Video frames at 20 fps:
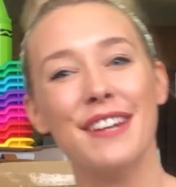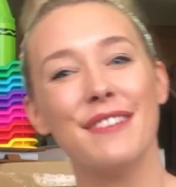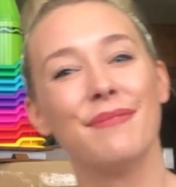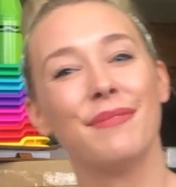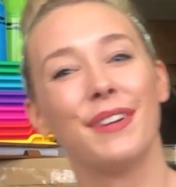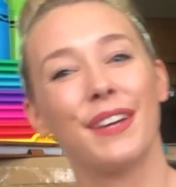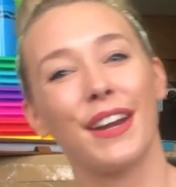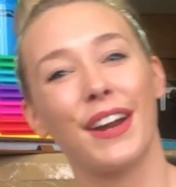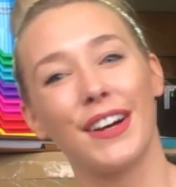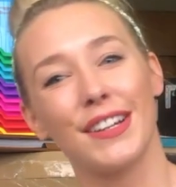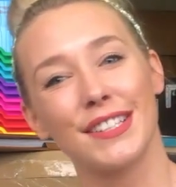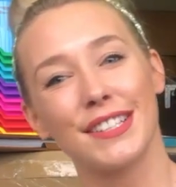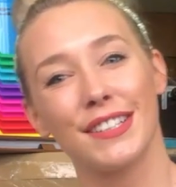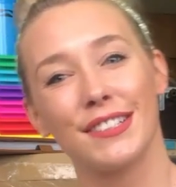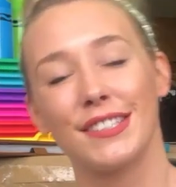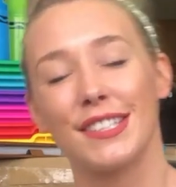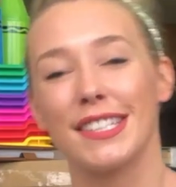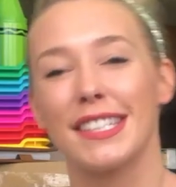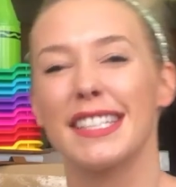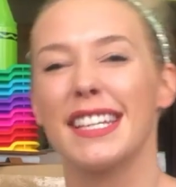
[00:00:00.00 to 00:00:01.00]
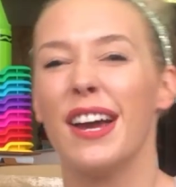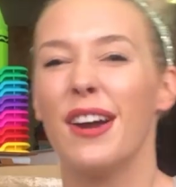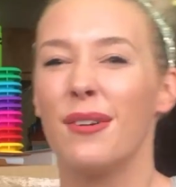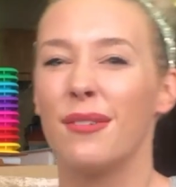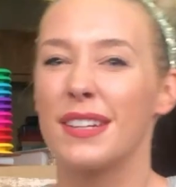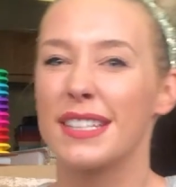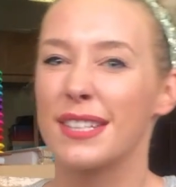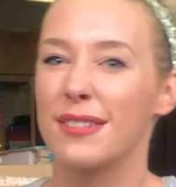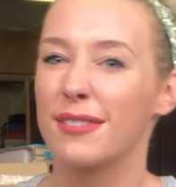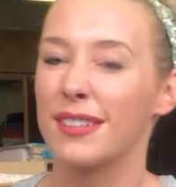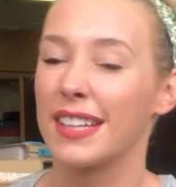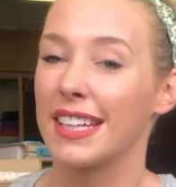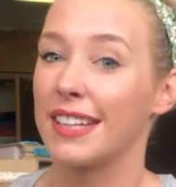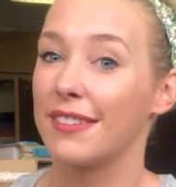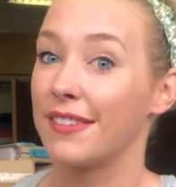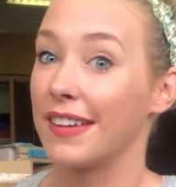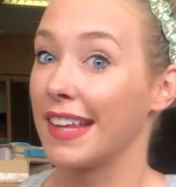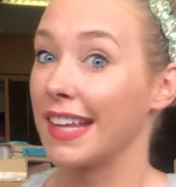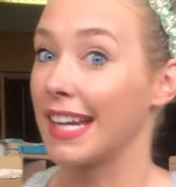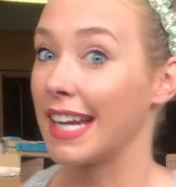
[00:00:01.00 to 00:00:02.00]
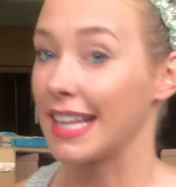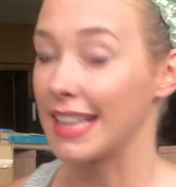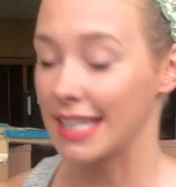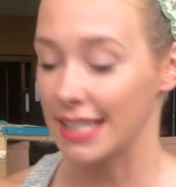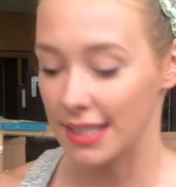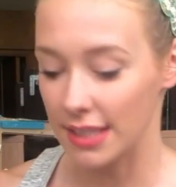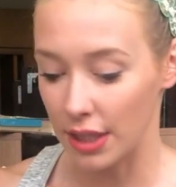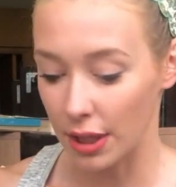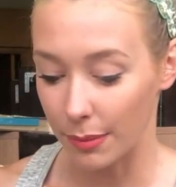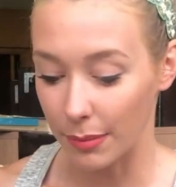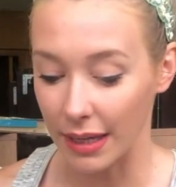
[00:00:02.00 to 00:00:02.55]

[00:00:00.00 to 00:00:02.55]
but also just wasn't really feeling it this year.